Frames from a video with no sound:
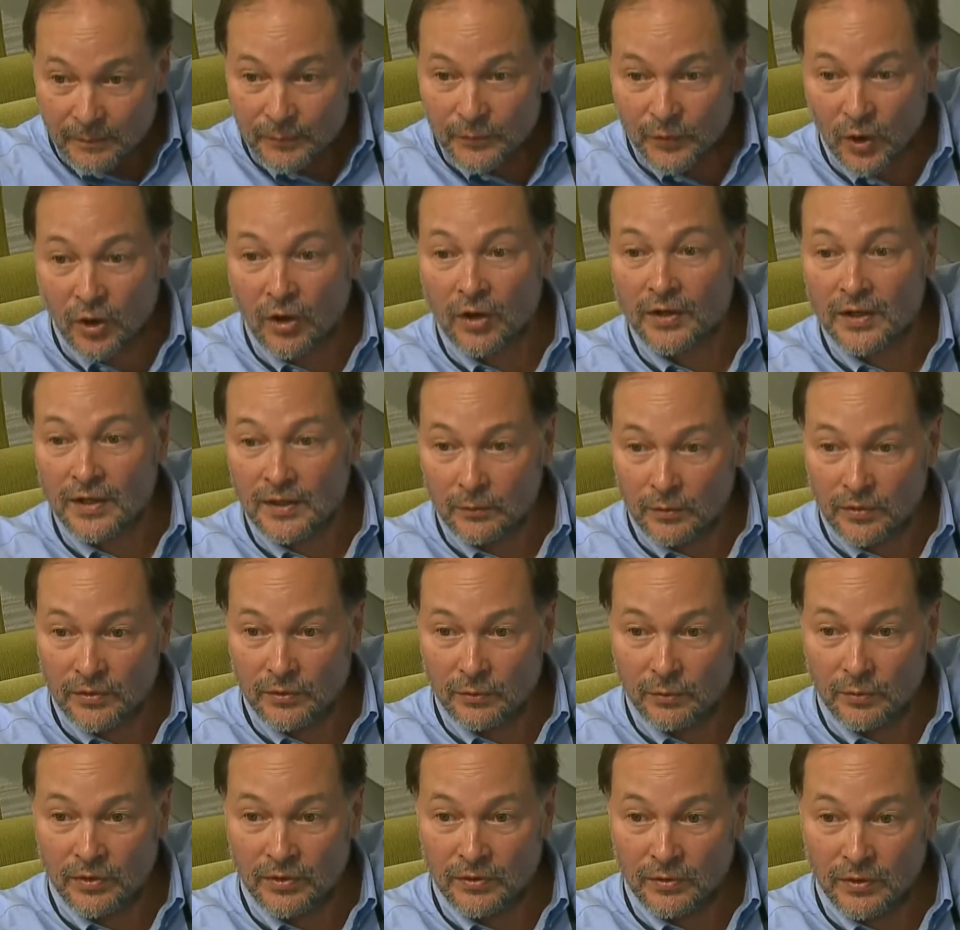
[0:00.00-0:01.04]
talking
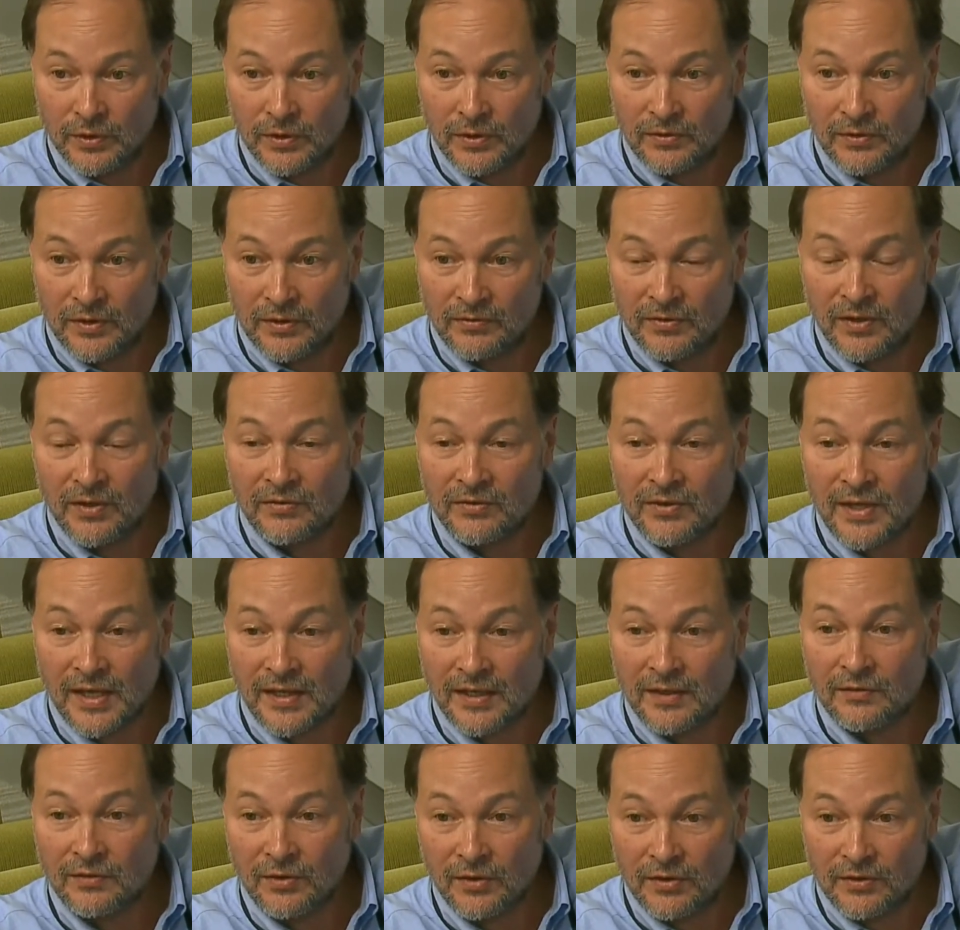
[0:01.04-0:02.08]
with with the, is this
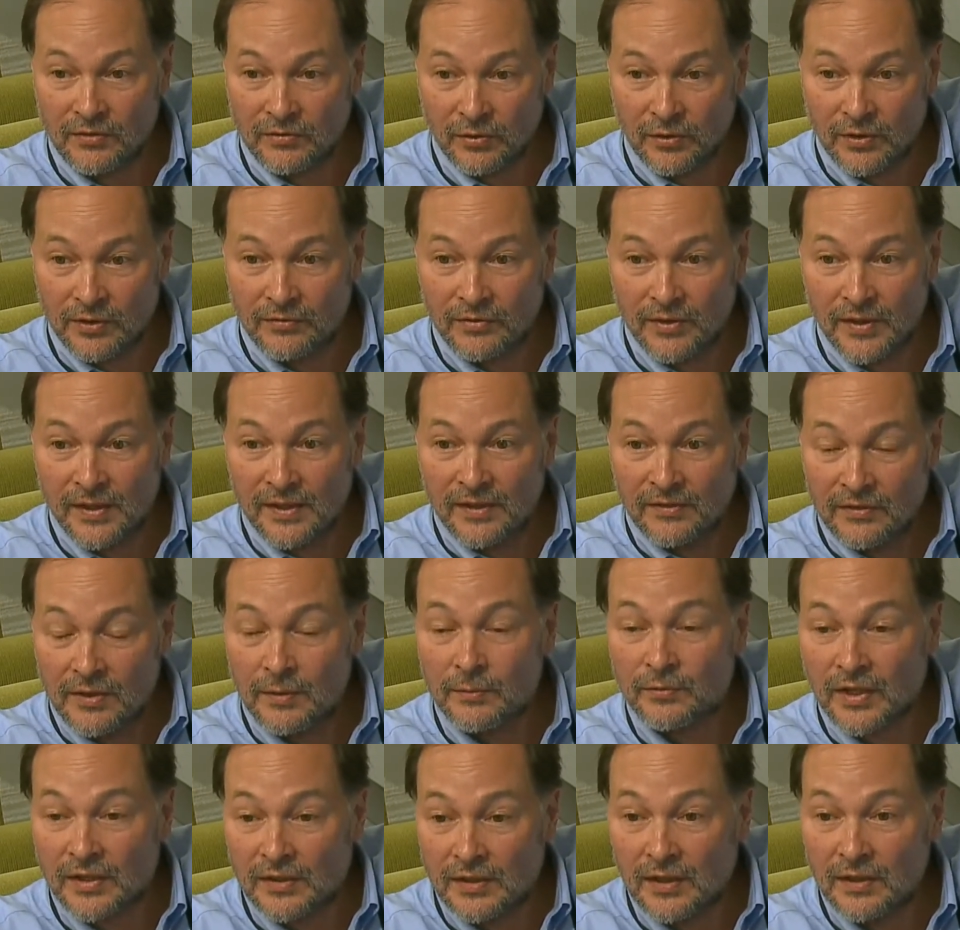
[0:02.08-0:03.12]
getting to the sort of
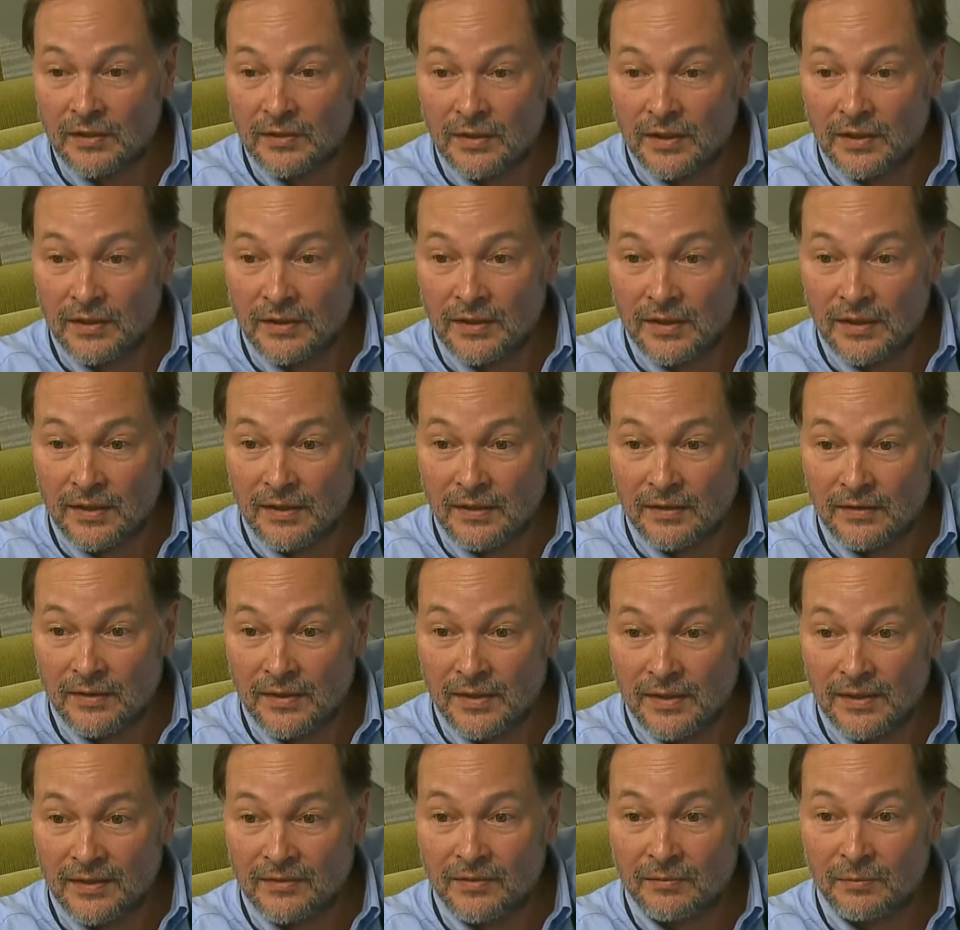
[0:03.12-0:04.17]
seems like the the the,
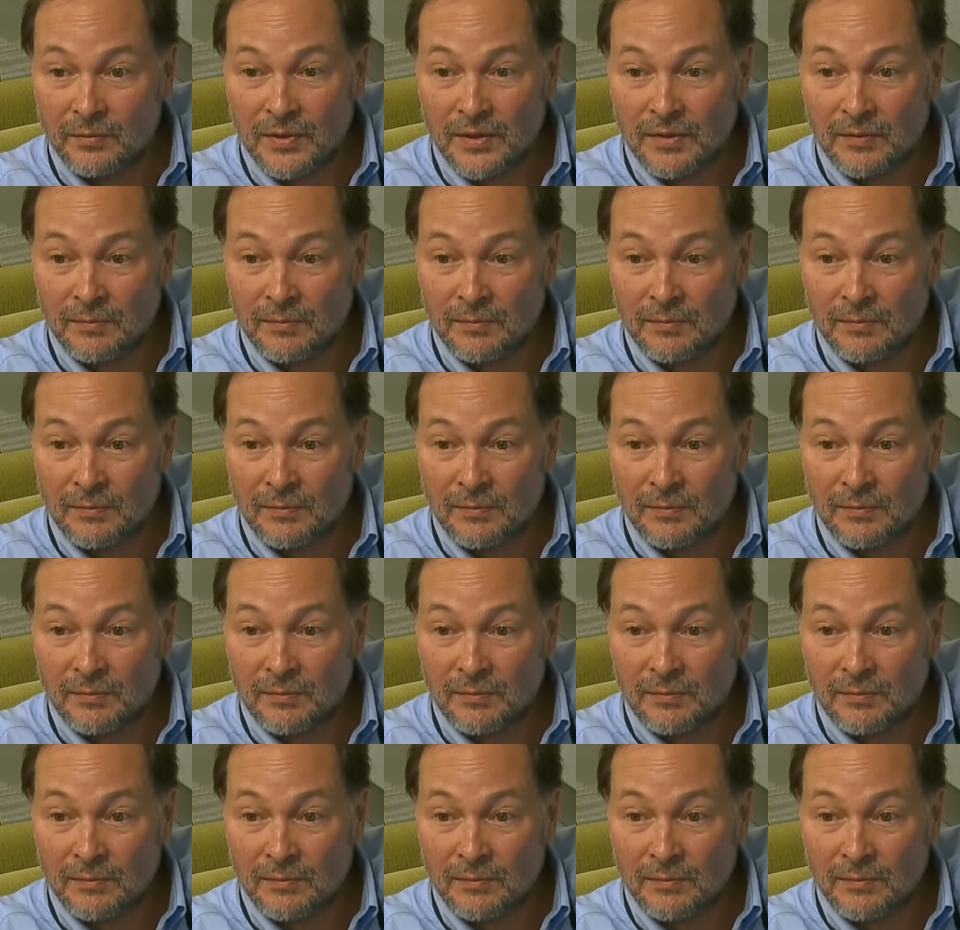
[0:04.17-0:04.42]
the it's a,